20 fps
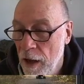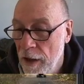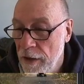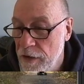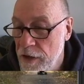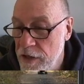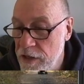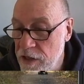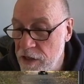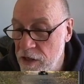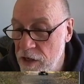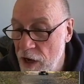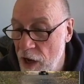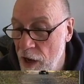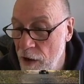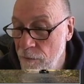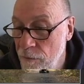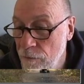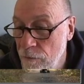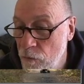This
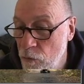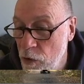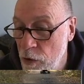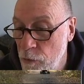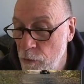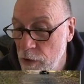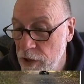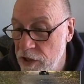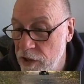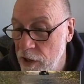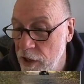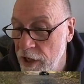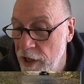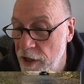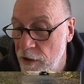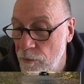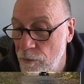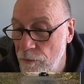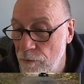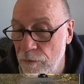time when we
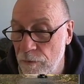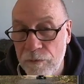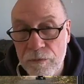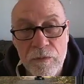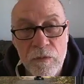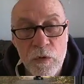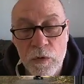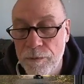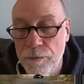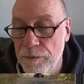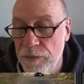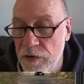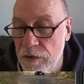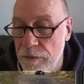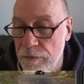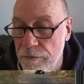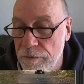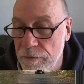select Oops.